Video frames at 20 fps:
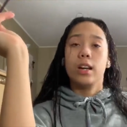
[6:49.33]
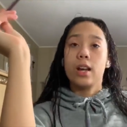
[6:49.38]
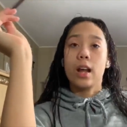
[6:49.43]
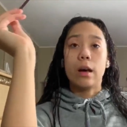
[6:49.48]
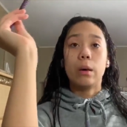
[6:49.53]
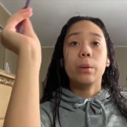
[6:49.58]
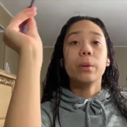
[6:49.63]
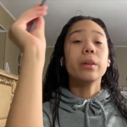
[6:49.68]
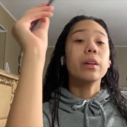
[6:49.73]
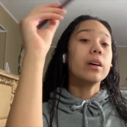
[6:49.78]

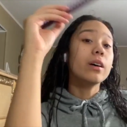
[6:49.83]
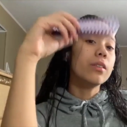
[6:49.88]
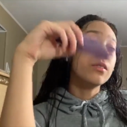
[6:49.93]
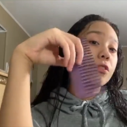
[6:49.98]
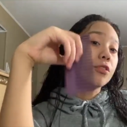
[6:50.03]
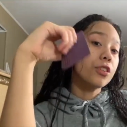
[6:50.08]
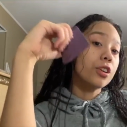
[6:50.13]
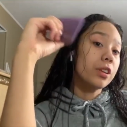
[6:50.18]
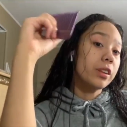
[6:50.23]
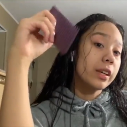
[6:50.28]
Now
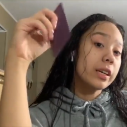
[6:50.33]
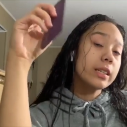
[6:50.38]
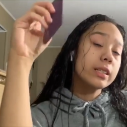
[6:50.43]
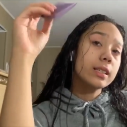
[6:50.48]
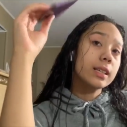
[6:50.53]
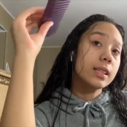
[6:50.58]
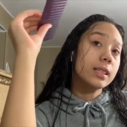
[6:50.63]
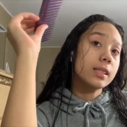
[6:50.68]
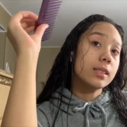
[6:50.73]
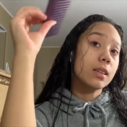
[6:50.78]
for this
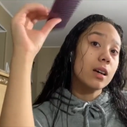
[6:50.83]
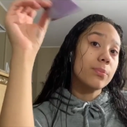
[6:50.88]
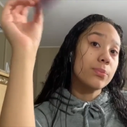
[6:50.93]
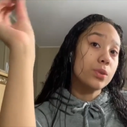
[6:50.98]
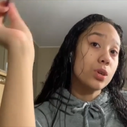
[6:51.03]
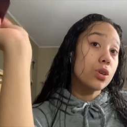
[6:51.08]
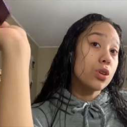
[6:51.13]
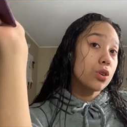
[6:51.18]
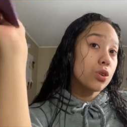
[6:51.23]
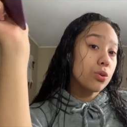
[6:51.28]
is up
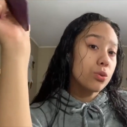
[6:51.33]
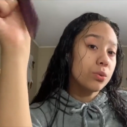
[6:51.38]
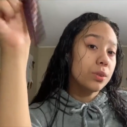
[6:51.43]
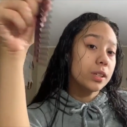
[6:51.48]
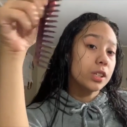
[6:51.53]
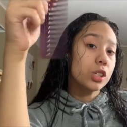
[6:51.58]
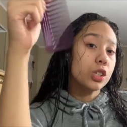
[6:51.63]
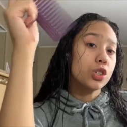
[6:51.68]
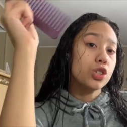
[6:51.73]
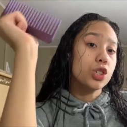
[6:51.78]
to you.
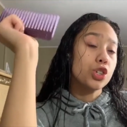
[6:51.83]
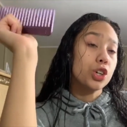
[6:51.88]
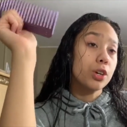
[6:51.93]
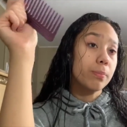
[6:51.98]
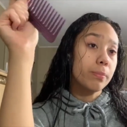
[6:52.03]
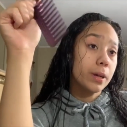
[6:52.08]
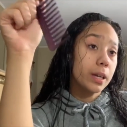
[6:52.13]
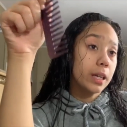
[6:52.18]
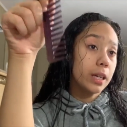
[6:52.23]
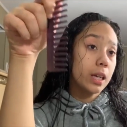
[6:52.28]
This is your
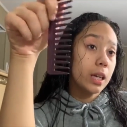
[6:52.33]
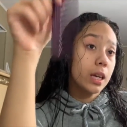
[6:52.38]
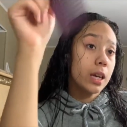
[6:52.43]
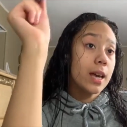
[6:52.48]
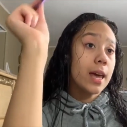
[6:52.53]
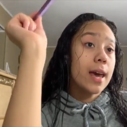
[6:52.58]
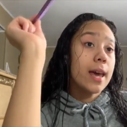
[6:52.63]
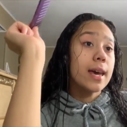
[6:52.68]
opinion.